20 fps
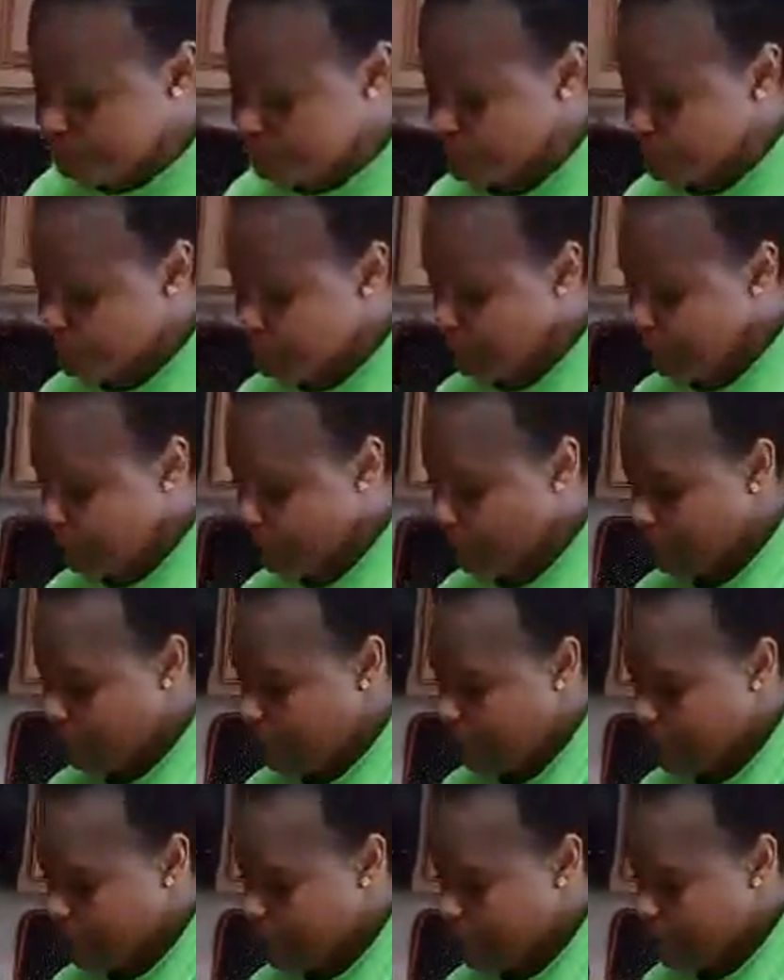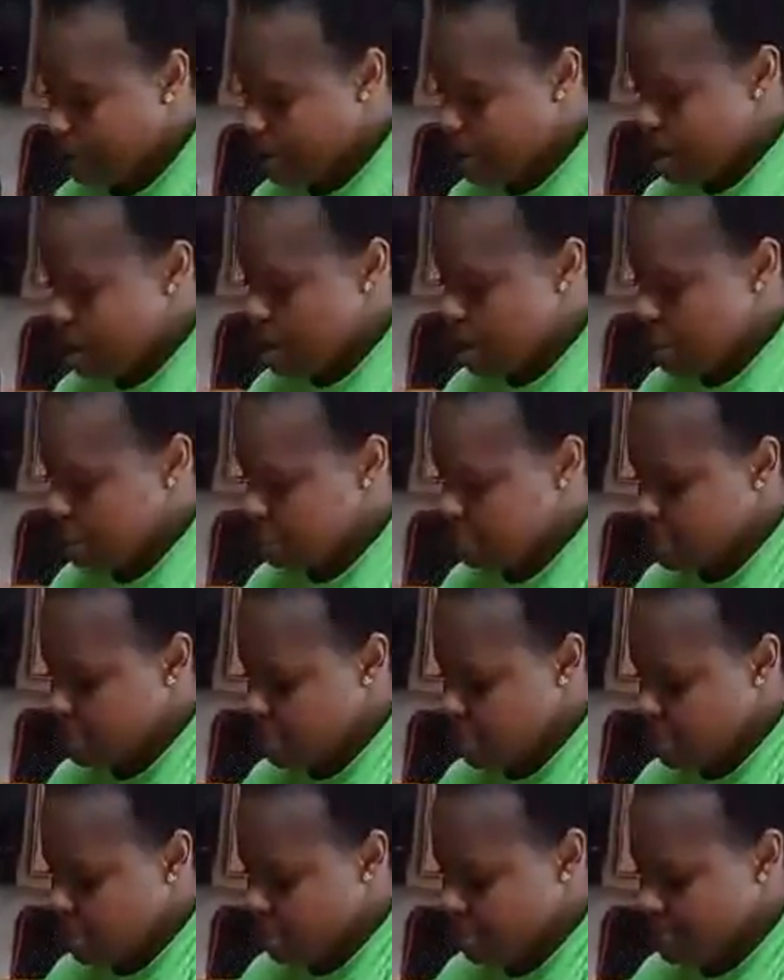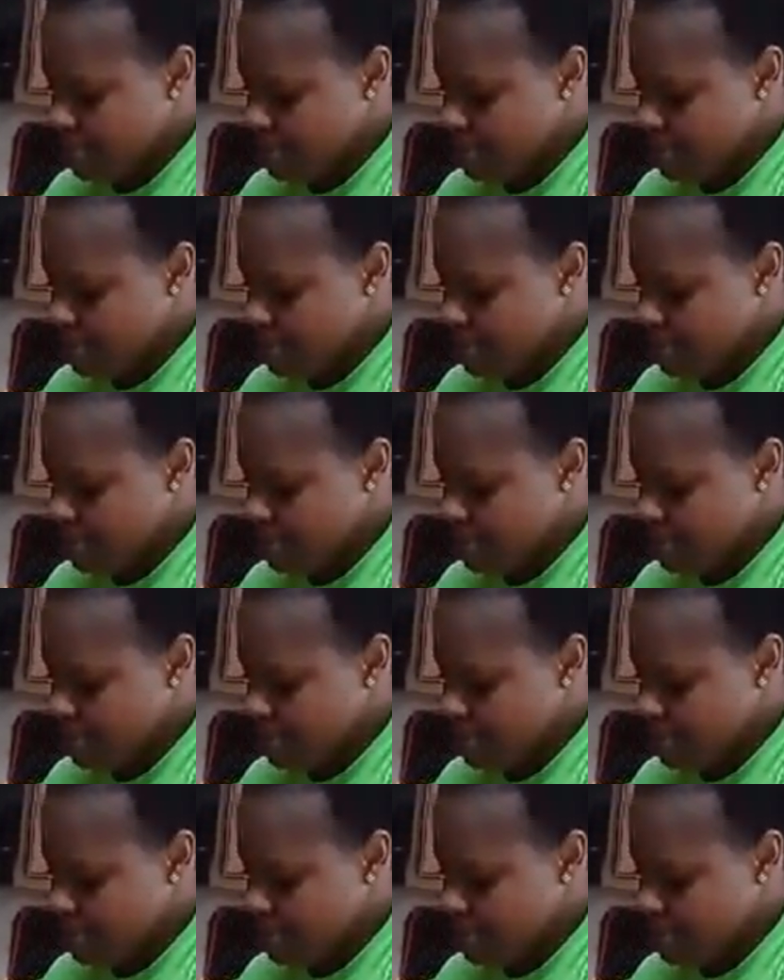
one. Awesome.